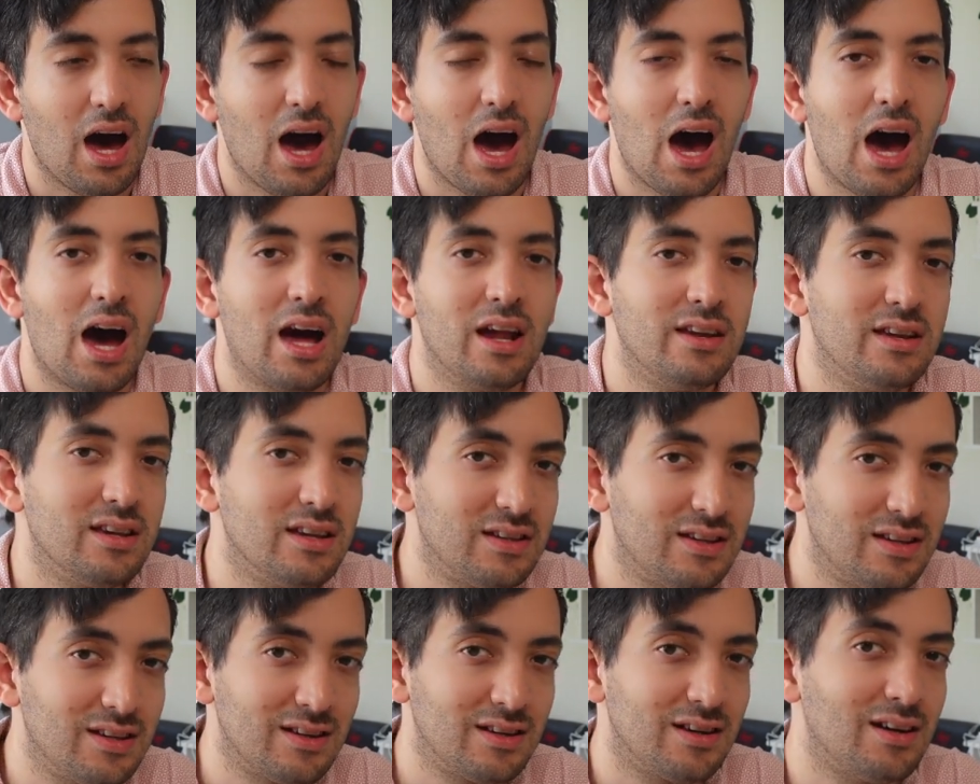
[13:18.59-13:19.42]

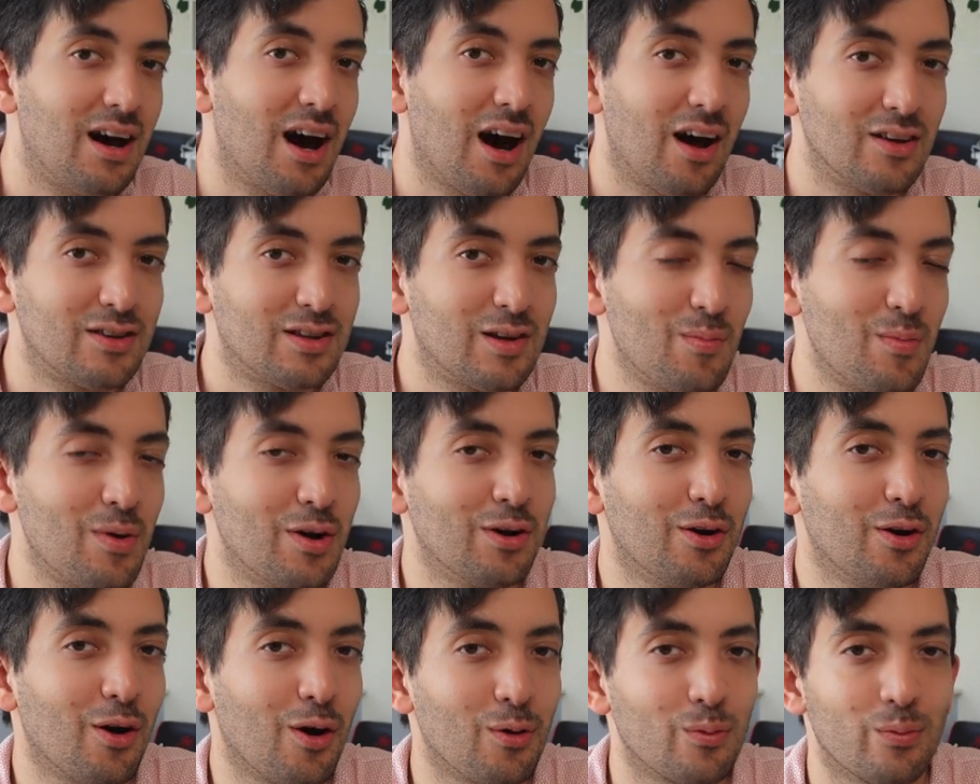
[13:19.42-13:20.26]
and the
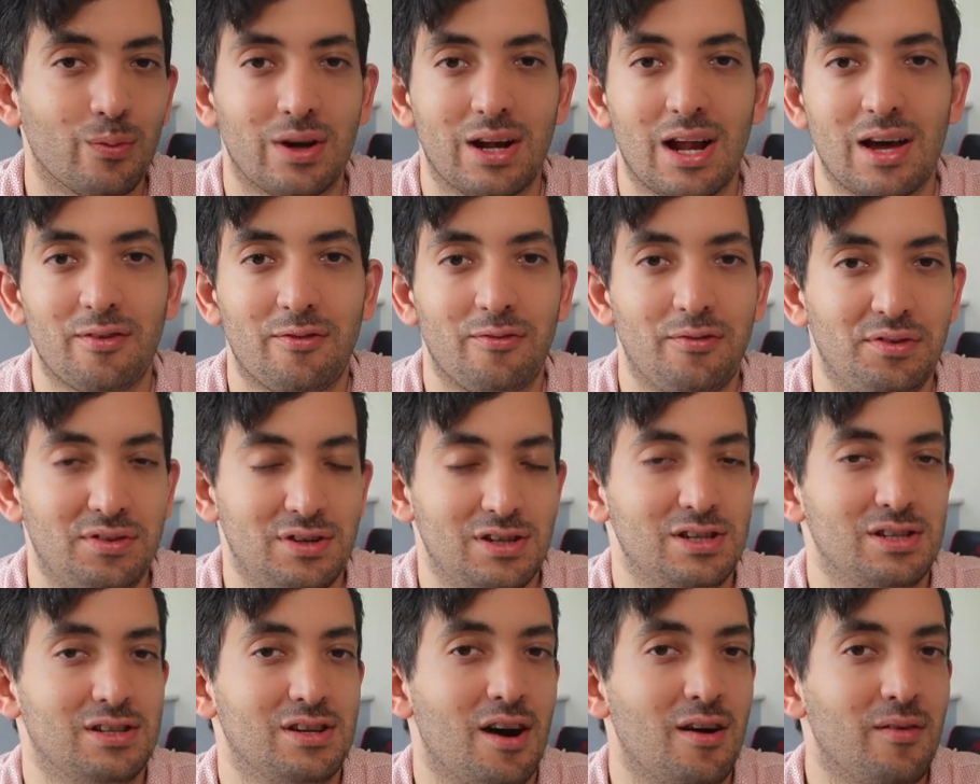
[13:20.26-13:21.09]
ultimate goal when I
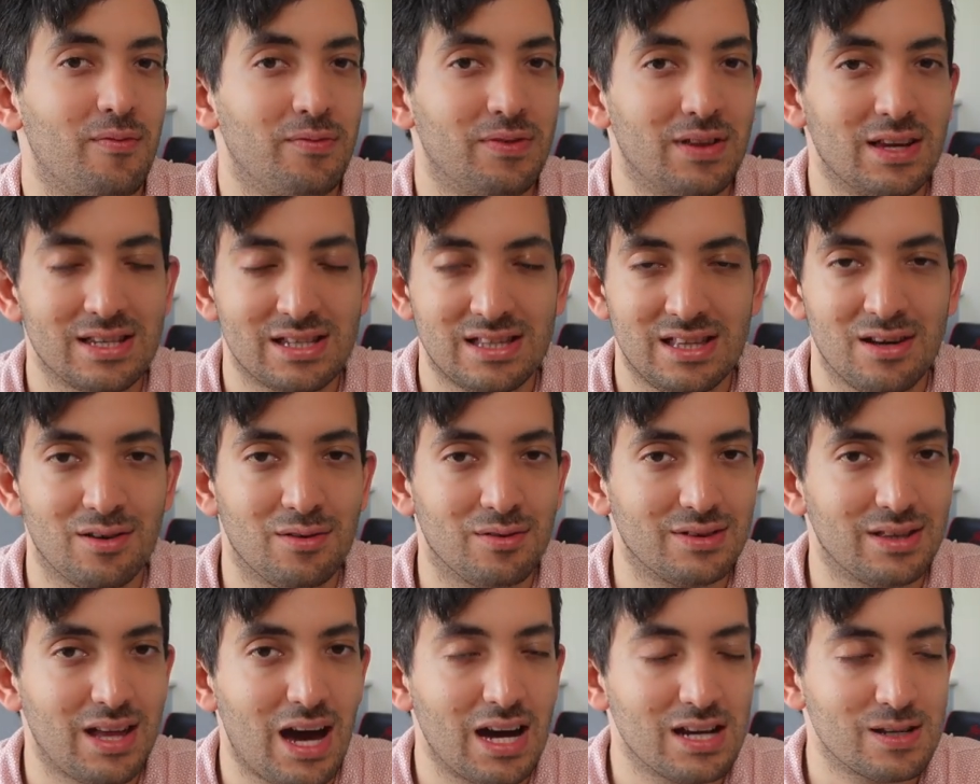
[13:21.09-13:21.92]
finished up this little
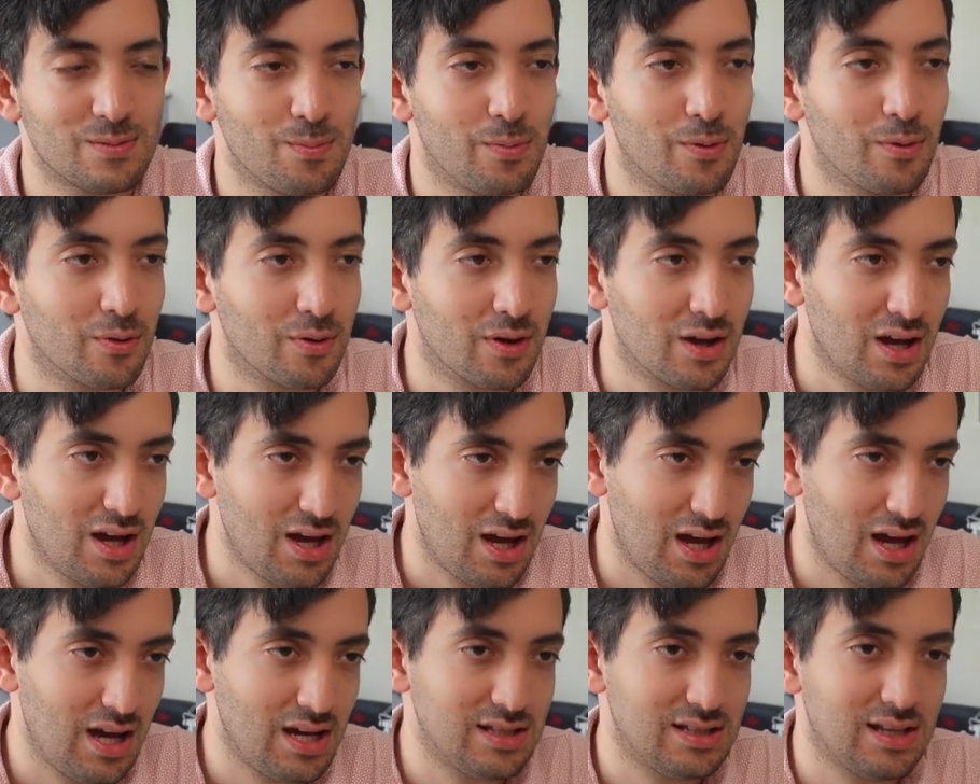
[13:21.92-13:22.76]
dashboard
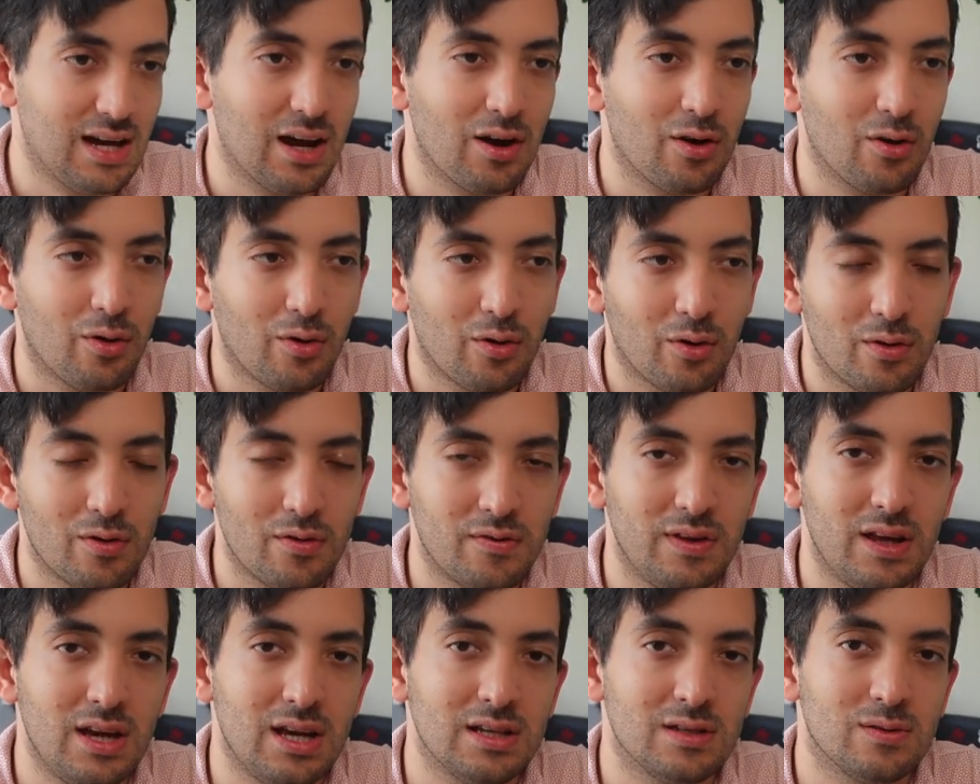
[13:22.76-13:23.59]
is that all of
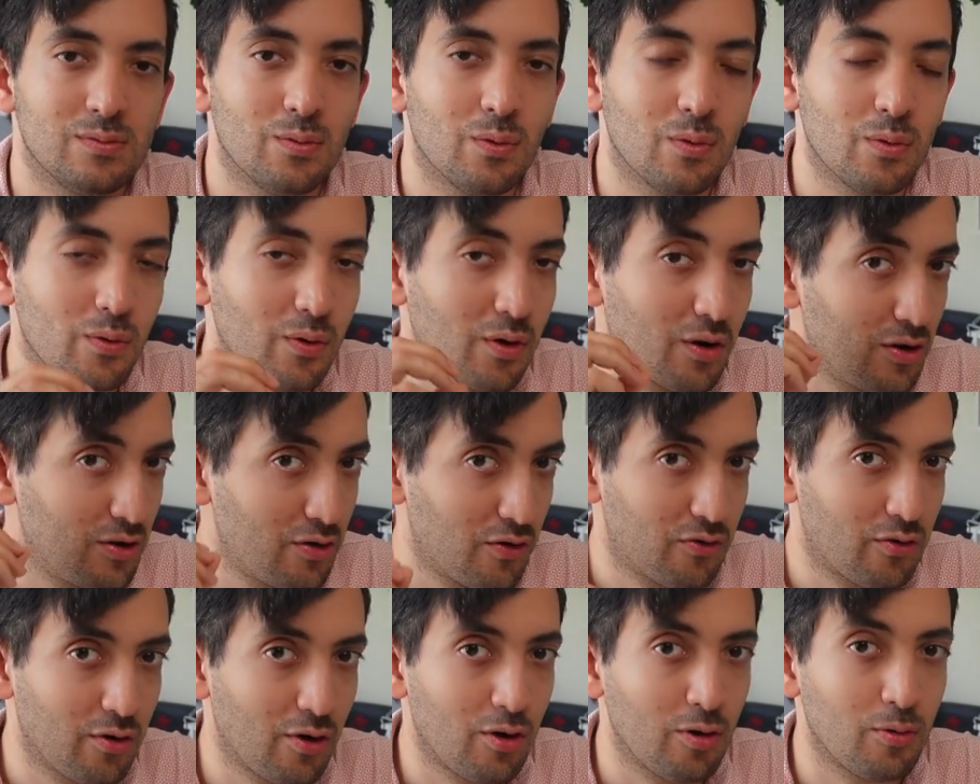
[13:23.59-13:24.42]
these will
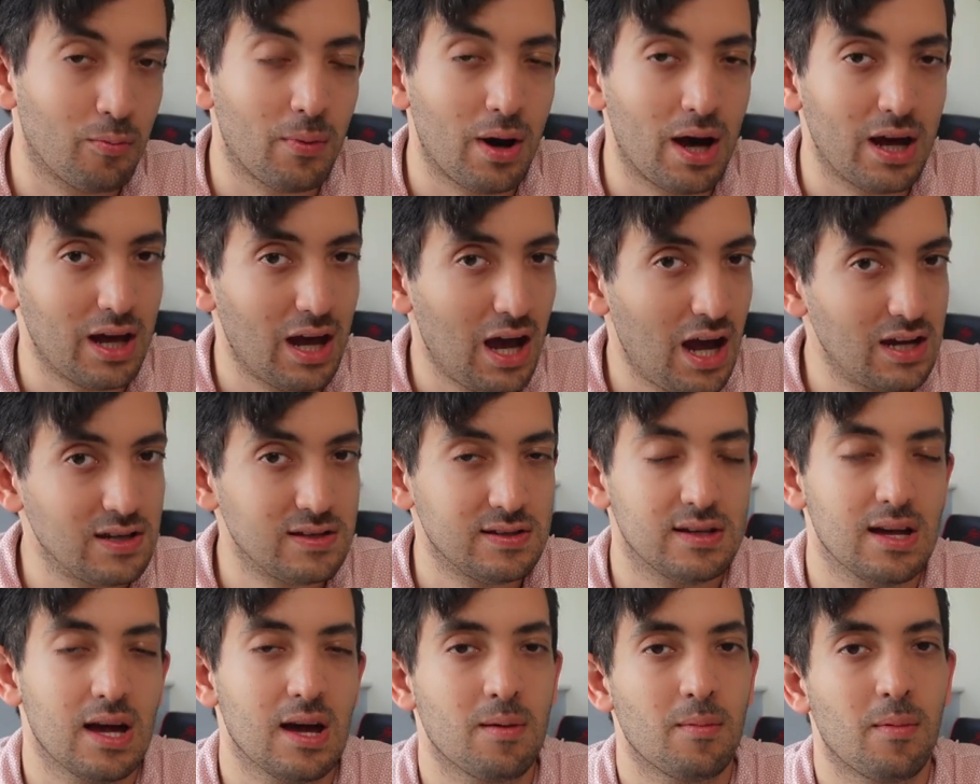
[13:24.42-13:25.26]
control my
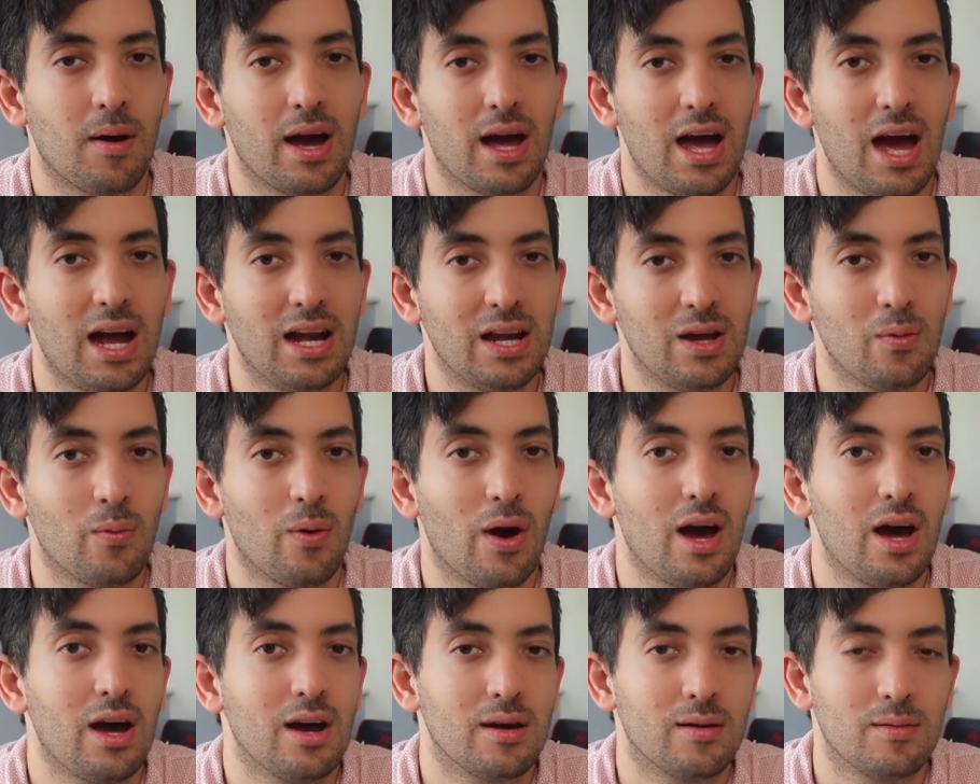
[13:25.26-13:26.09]
HDMI
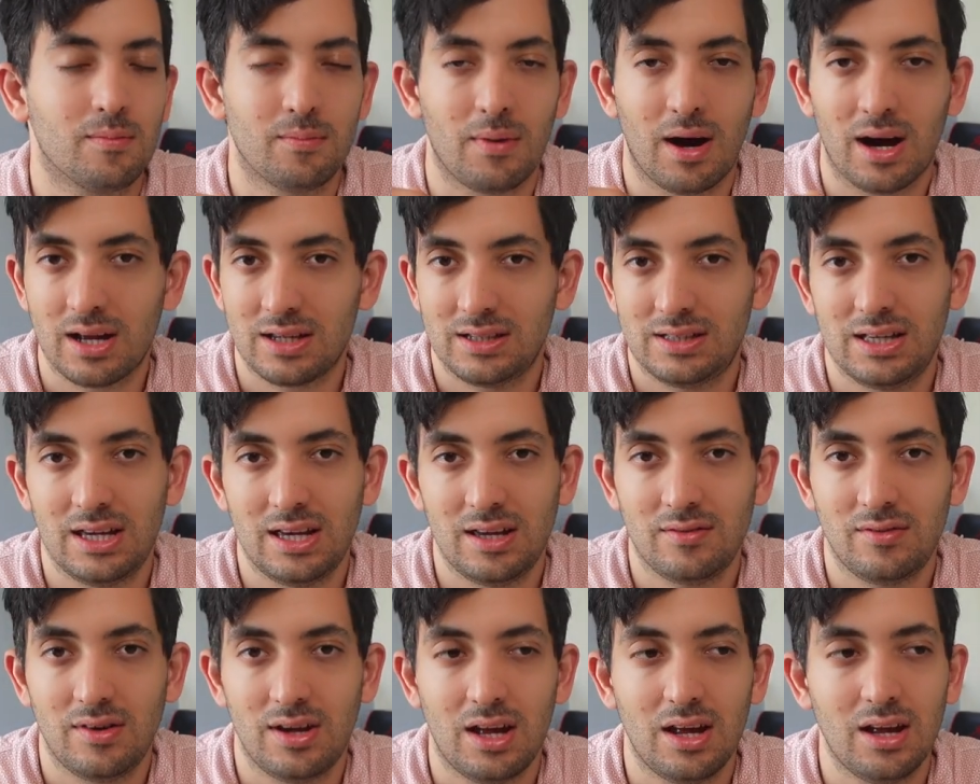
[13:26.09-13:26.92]
Anywhere, my
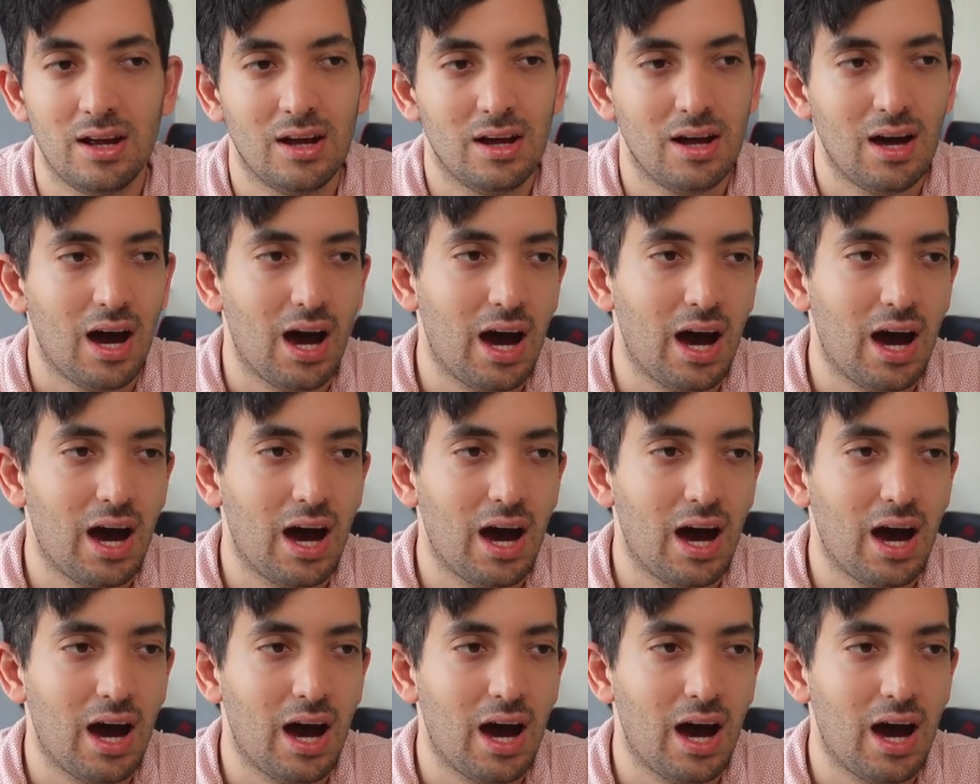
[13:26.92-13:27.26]
TV,